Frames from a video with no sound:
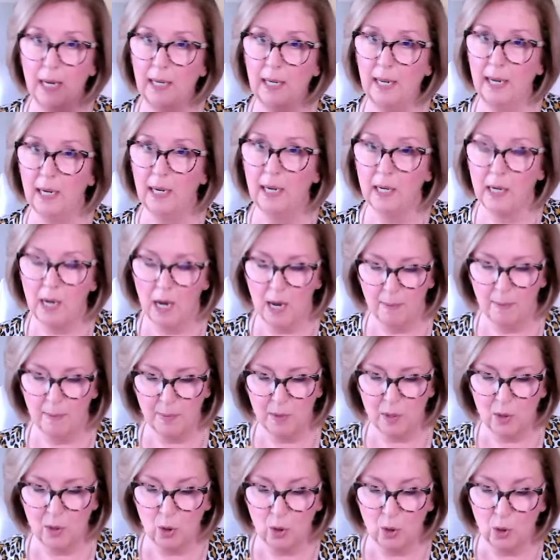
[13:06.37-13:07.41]
King of
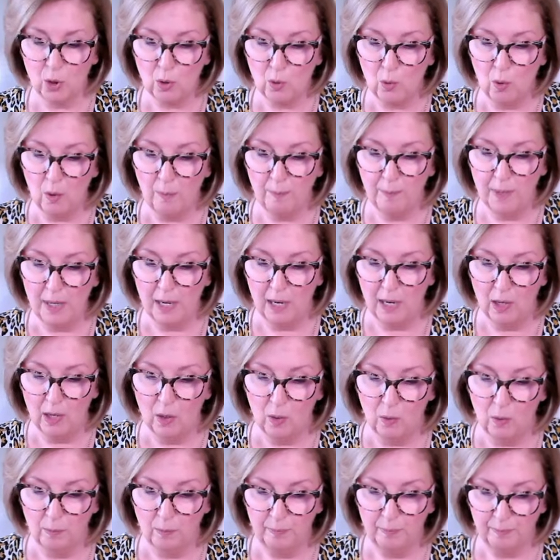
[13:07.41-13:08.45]
Cups,
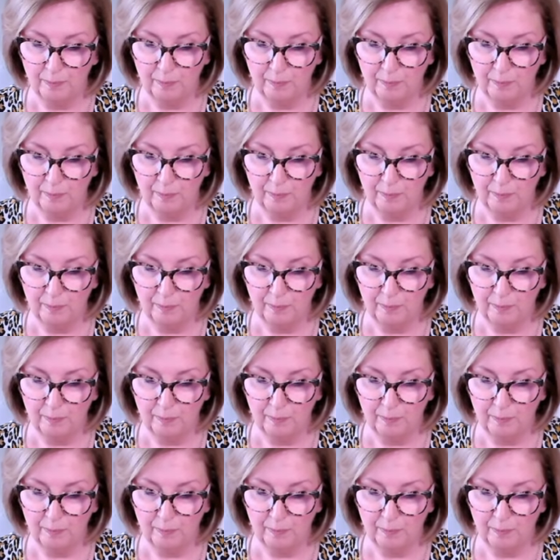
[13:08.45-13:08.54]
Scorpio.